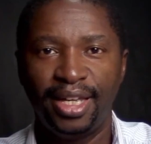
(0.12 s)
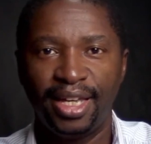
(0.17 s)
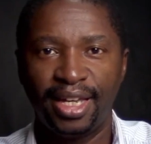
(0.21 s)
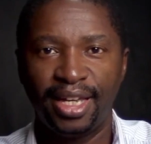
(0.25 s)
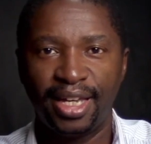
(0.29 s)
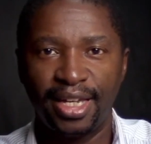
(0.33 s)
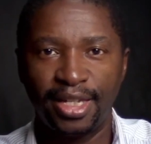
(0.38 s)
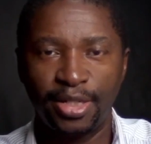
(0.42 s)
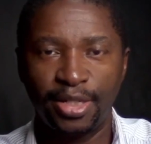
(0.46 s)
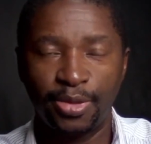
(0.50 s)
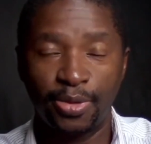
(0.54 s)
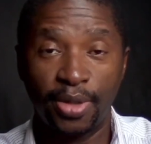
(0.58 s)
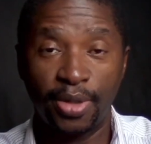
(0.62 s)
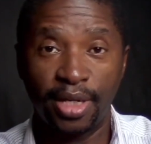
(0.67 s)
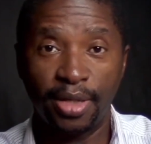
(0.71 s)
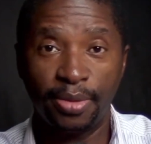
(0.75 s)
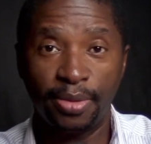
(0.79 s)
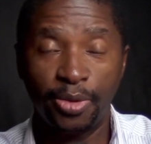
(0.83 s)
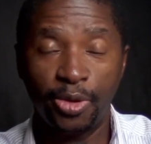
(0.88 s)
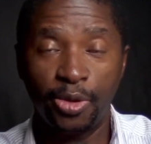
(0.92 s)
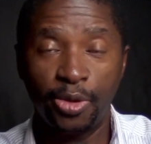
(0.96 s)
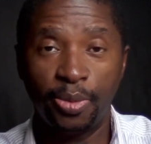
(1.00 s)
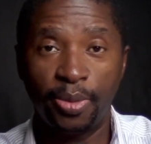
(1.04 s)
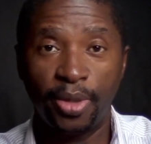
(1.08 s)
Hey guys,
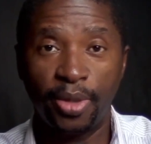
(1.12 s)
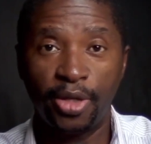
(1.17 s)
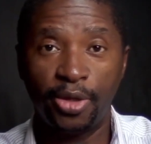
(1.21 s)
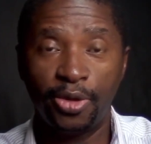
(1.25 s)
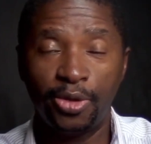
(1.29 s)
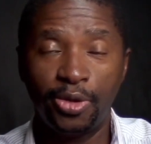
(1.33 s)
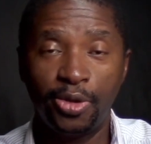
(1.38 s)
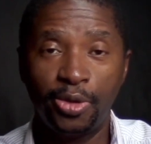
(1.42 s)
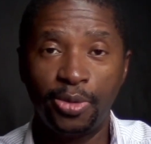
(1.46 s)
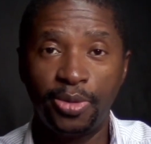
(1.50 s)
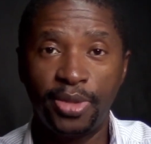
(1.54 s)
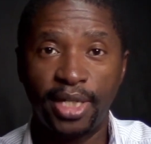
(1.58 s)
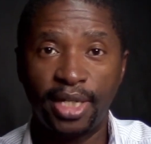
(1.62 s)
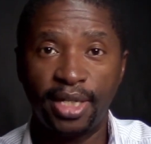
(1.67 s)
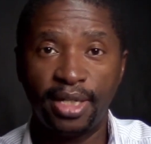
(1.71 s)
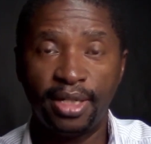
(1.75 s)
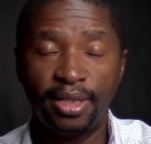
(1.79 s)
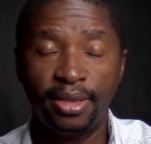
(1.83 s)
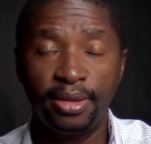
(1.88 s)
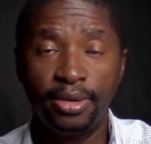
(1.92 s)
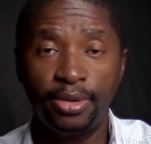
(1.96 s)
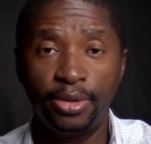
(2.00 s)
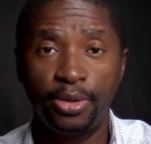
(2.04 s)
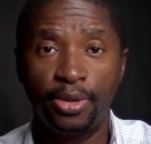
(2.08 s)
welcome to my YouTube
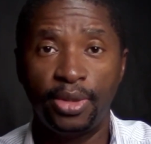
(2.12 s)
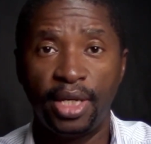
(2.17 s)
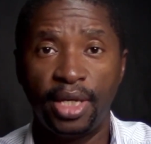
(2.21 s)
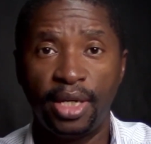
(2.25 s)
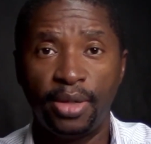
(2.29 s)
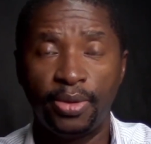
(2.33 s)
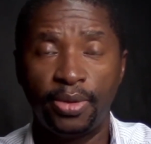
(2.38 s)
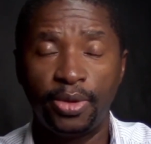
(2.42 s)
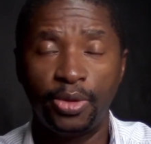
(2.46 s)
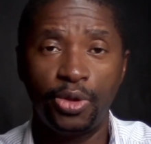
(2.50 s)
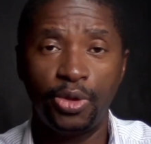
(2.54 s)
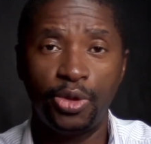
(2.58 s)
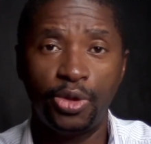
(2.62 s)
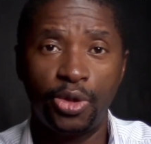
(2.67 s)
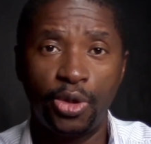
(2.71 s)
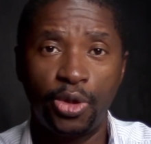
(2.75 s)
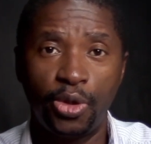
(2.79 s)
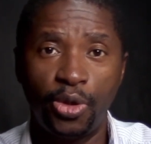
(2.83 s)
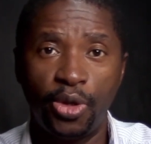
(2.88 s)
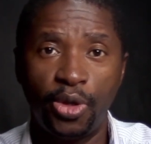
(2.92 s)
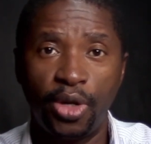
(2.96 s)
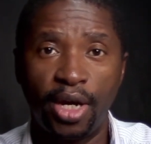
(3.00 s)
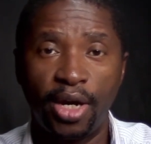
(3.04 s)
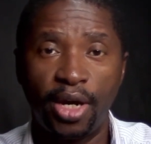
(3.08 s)
channel. Today I want to
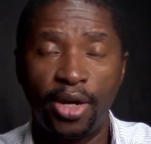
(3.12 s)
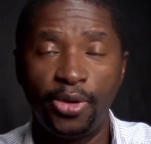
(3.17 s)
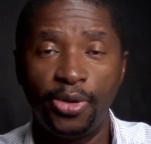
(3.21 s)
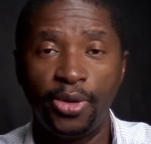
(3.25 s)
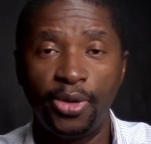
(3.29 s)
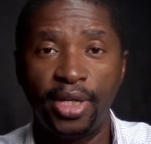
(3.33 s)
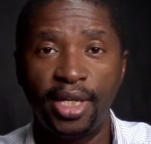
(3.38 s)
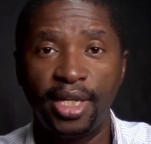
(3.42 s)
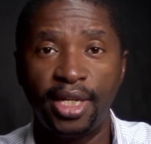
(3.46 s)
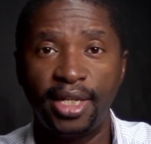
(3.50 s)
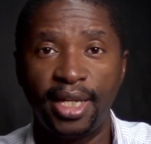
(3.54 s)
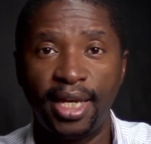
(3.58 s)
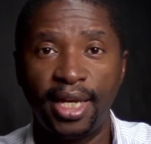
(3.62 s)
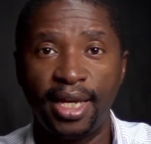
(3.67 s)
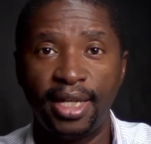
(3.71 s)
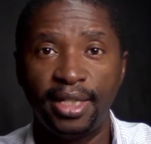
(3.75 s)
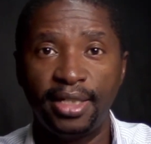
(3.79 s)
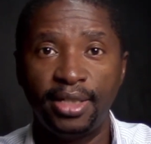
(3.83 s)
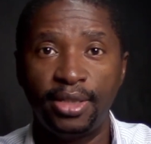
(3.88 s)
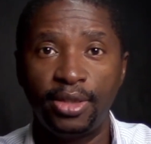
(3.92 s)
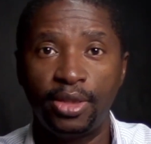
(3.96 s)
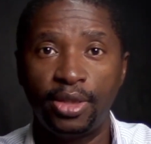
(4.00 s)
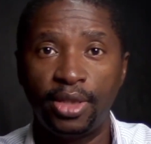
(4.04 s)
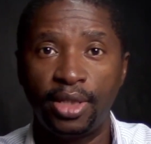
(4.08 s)
show you how you can
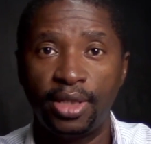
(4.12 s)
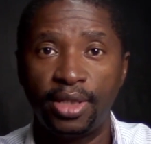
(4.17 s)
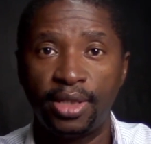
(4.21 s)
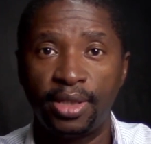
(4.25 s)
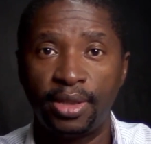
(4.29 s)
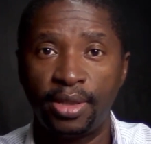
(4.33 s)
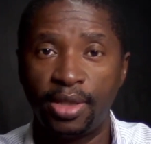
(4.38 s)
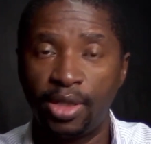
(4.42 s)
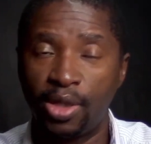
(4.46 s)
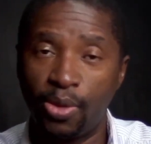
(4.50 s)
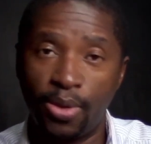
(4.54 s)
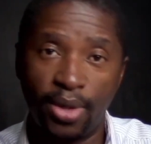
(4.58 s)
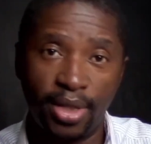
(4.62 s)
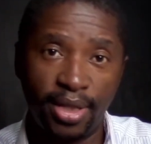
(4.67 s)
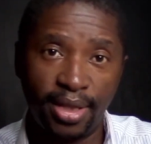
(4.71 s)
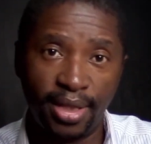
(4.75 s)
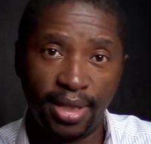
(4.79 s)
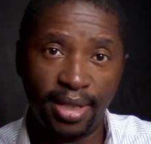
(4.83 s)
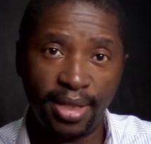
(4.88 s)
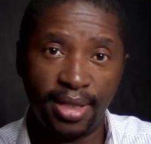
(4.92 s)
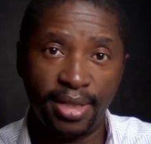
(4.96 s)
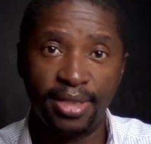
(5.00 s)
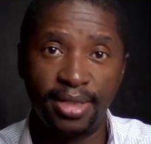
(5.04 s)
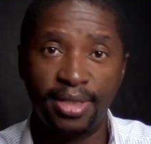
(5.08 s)
add lower
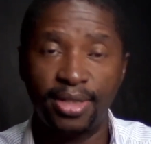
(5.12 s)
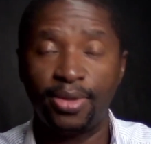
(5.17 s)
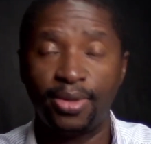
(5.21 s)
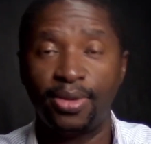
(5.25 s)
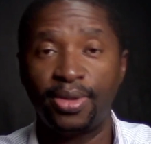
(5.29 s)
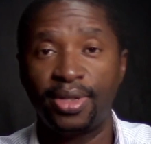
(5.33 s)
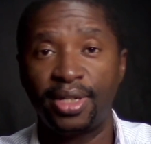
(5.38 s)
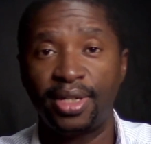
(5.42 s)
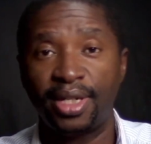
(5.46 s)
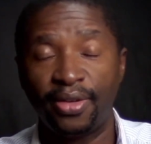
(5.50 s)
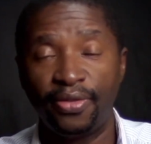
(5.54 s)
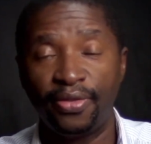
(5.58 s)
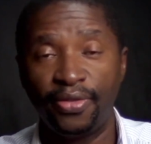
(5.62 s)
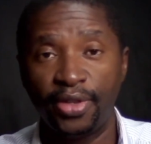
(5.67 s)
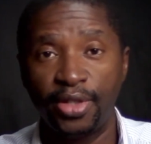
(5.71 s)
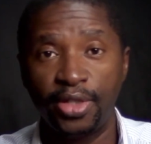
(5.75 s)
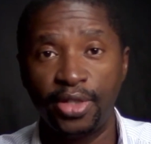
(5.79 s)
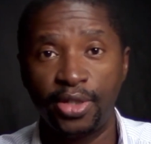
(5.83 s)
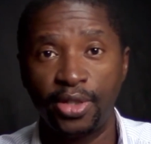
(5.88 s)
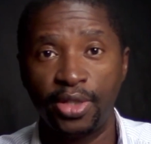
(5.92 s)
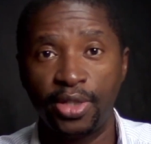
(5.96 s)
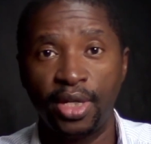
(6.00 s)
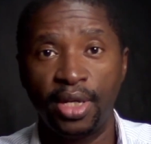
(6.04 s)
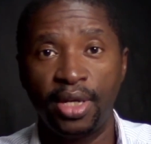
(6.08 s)
thirds or
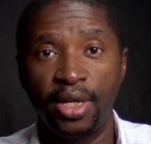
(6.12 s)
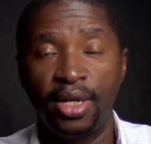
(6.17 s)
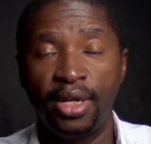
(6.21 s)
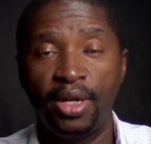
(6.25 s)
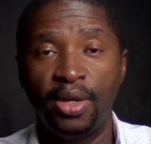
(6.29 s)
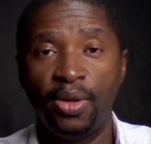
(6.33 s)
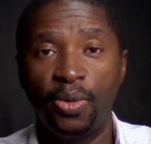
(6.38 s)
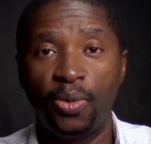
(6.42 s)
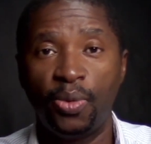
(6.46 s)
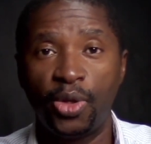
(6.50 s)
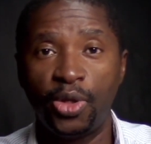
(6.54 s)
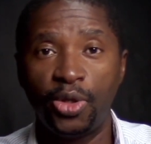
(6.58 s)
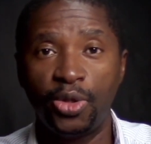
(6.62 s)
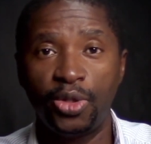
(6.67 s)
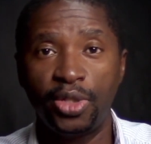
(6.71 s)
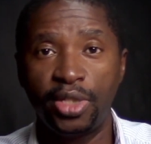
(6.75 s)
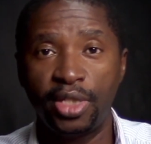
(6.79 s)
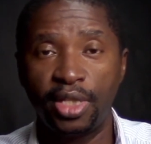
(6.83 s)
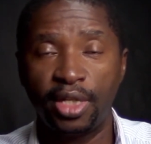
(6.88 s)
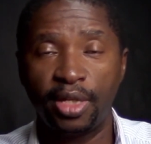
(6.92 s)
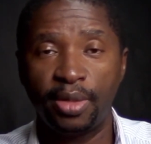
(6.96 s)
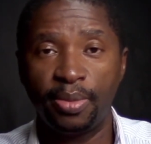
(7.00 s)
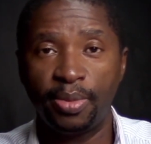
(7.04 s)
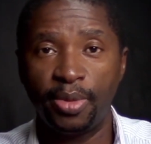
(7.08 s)
graphics when you
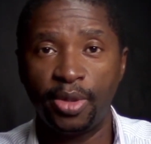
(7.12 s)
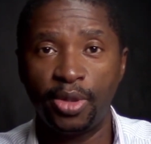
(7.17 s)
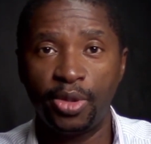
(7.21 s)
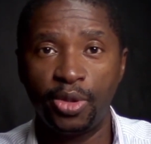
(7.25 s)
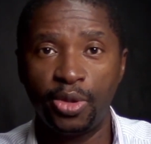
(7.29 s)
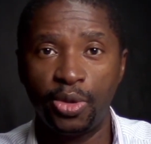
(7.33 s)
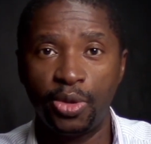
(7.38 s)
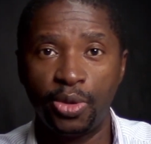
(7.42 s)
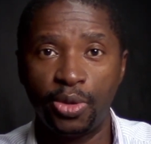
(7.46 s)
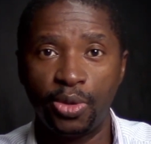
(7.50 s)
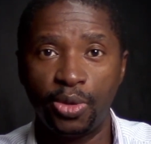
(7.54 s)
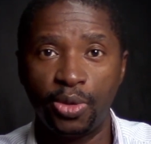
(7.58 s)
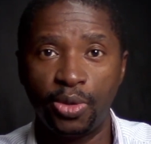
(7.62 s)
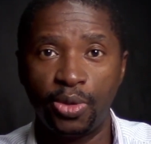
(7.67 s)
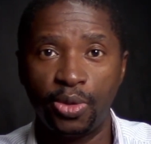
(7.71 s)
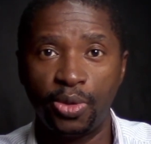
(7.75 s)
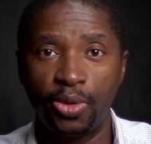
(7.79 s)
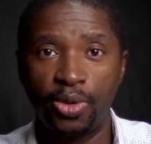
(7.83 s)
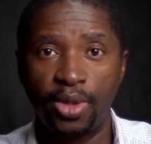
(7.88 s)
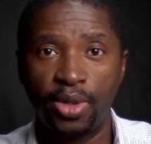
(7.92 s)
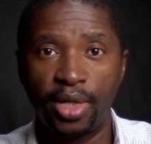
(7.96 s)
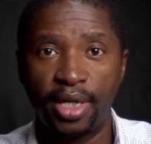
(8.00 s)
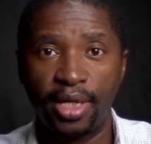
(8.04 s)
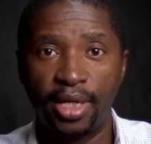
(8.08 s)
stream
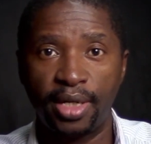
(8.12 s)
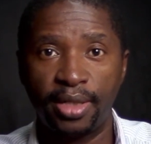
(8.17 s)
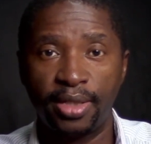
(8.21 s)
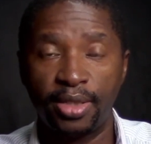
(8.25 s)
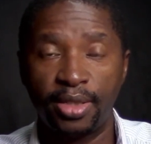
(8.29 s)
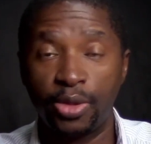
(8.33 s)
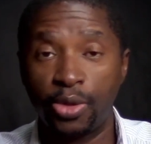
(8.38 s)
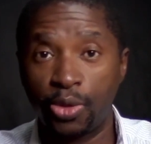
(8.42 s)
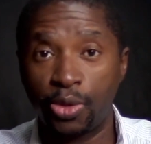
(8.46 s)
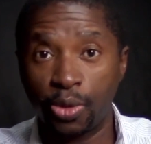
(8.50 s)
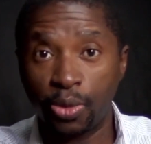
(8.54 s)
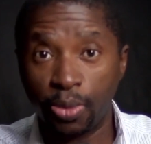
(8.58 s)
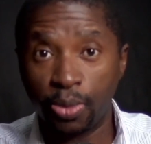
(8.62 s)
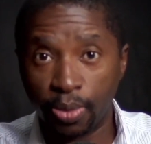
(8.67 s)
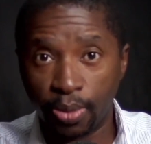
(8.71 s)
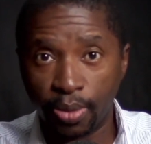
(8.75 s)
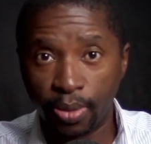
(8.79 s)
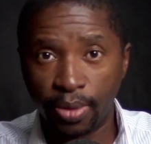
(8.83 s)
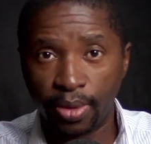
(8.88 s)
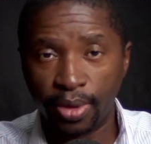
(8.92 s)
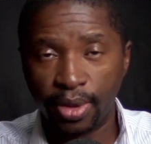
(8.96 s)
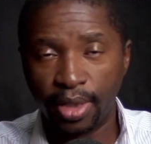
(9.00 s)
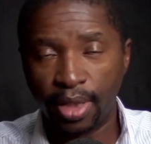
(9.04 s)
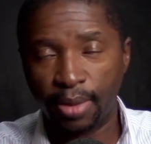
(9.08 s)
into
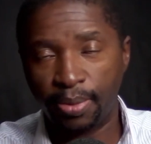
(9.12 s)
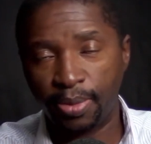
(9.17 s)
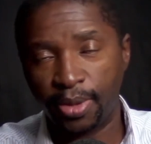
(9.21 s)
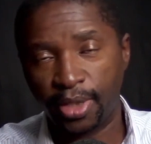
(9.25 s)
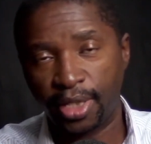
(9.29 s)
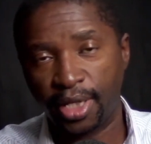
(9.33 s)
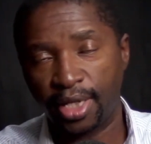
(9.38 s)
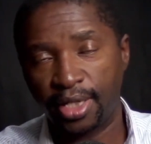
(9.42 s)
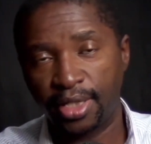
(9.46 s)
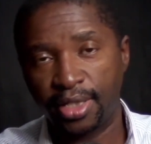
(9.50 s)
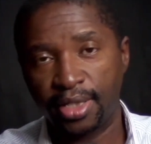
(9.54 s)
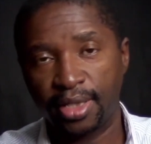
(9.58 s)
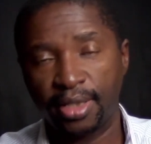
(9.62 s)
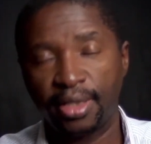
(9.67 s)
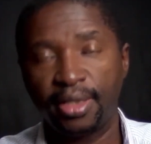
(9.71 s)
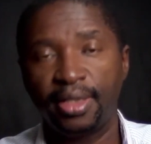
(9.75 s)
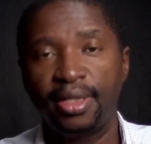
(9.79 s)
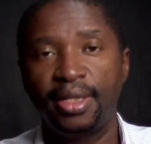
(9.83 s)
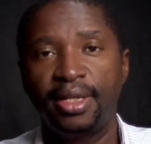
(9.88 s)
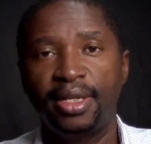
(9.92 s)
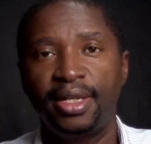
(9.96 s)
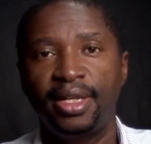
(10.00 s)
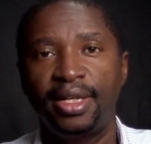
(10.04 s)
Zoom application.